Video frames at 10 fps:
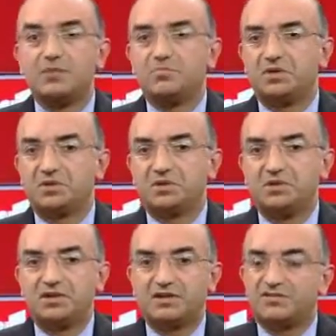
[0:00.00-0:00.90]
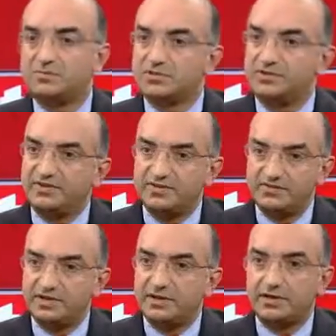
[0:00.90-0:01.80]
particularly customer
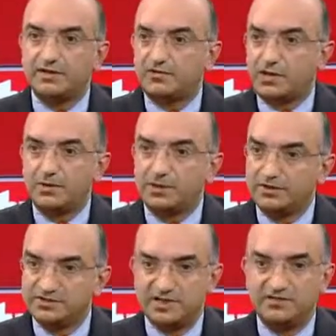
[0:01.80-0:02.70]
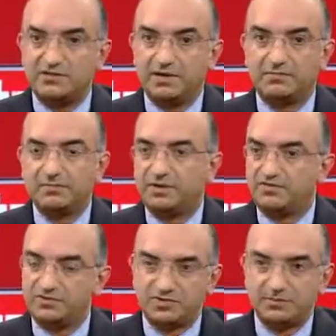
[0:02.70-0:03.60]
360 data surrounding a sales rep, is
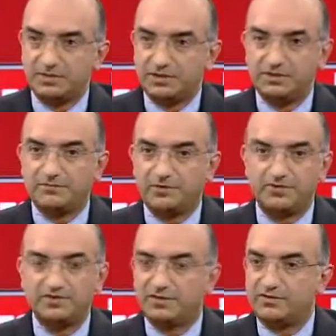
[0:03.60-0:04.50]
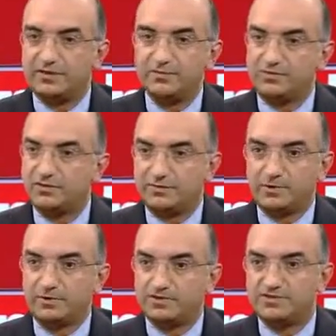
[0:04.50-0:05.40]
typically for a sales rep who's never
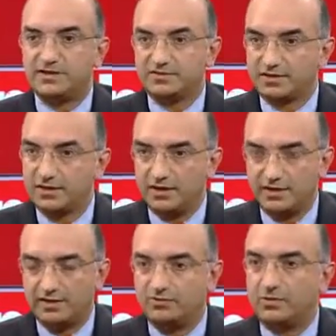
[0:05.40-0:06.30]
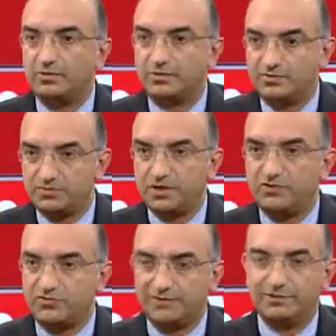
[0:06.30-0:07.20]
on his desk, is always
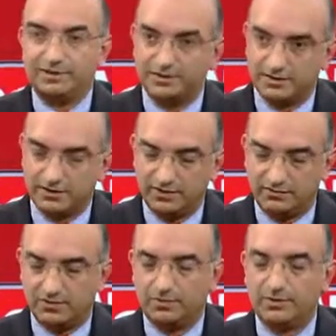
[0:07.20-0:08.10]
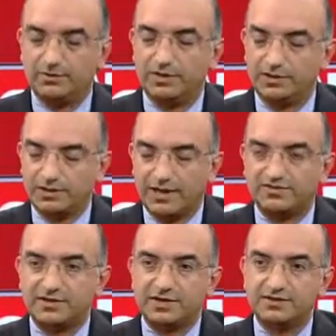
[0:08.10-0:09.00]
traveling, is one of the other
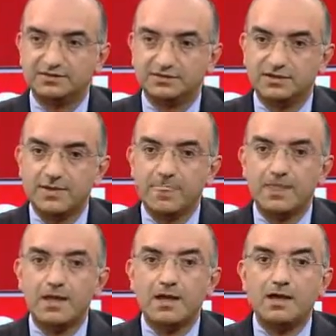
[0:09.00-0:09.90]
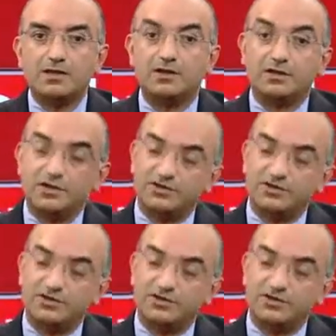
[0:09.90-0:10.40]
classic cases. The other